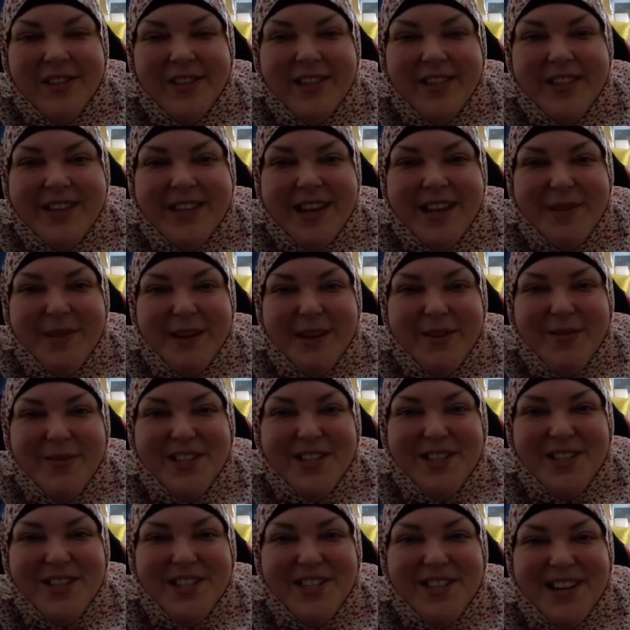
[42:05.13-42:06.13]
Yeah, they're
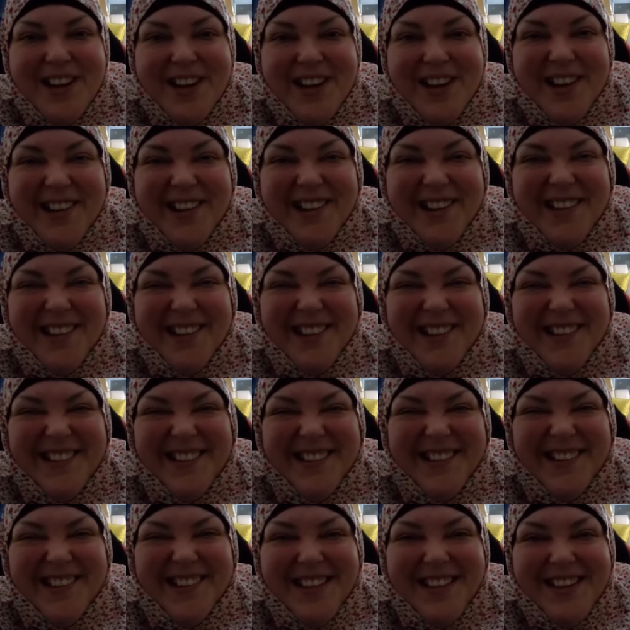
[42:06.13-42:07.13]
all going to be switching off
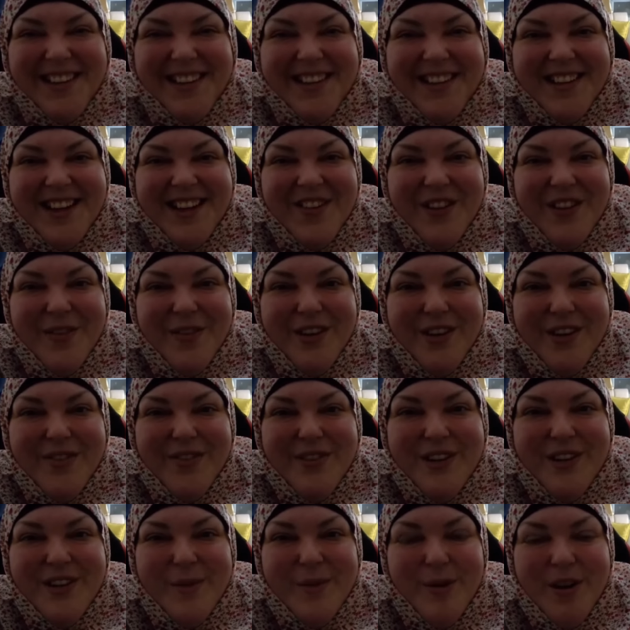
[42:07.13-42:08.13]
after the halftime
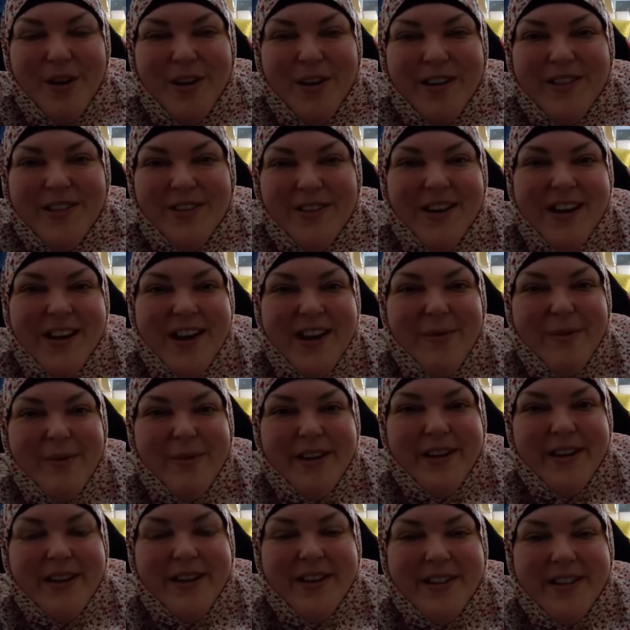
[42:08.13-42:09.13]
show, girl. Learning Arabic.
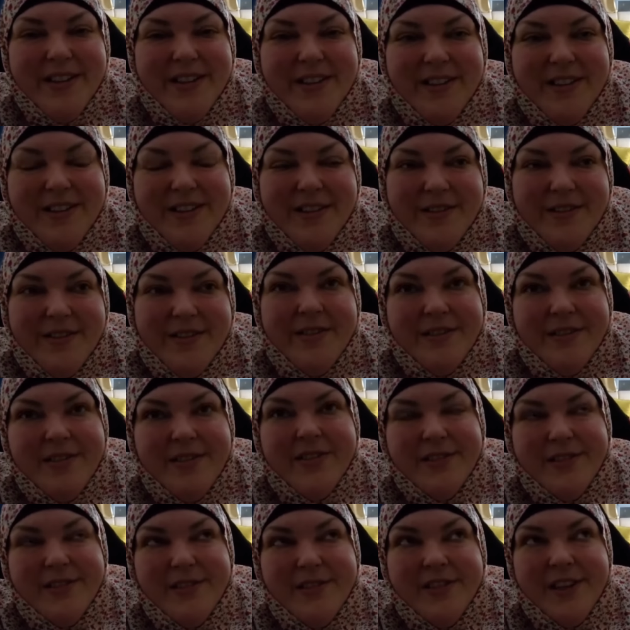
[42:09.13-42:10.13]

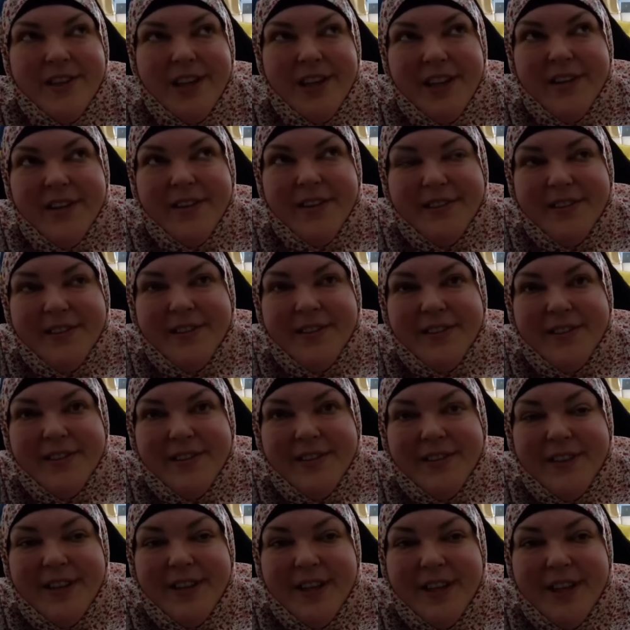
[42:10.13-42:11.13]
Okay.
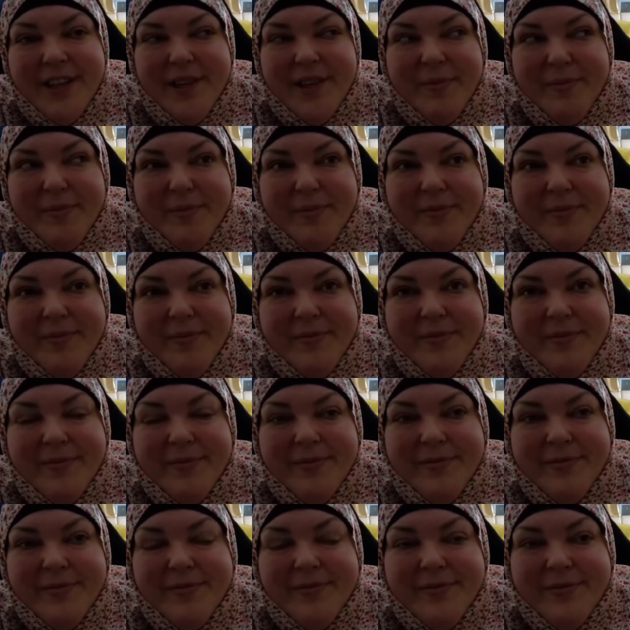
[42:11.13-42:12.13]
What
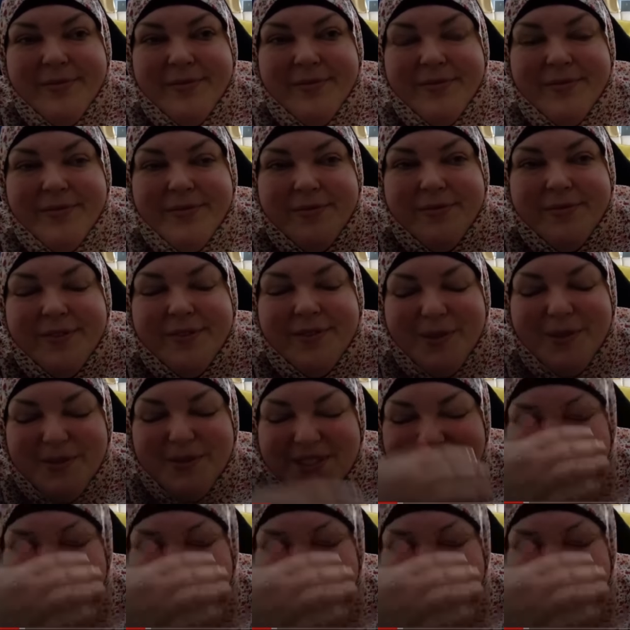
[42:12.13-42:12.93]
was I